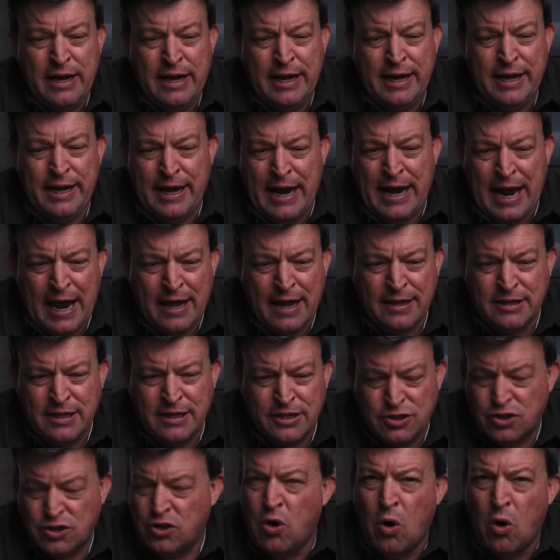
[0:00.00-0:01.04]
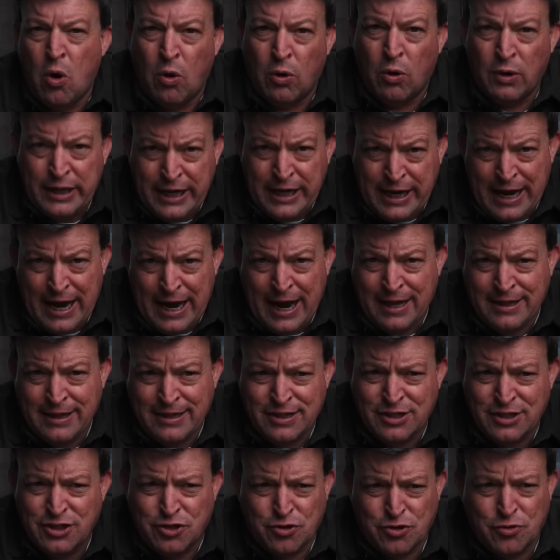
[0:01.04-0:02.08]
he had this goal. He had
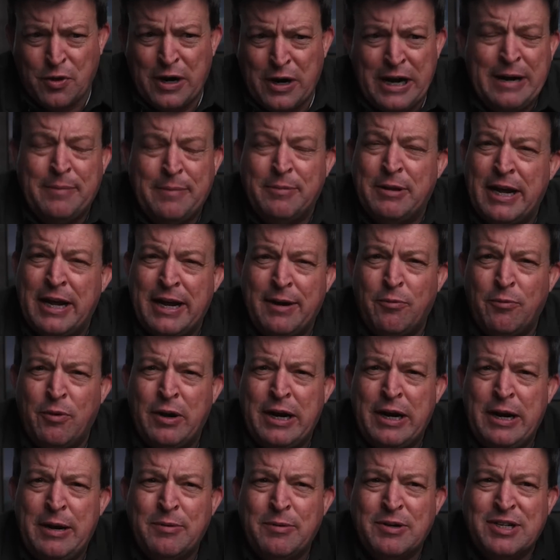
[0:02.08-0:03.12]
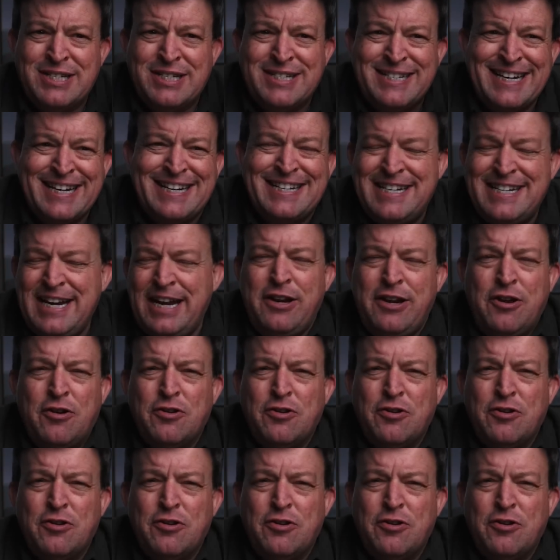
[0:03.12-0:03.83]
this dream that when he was 16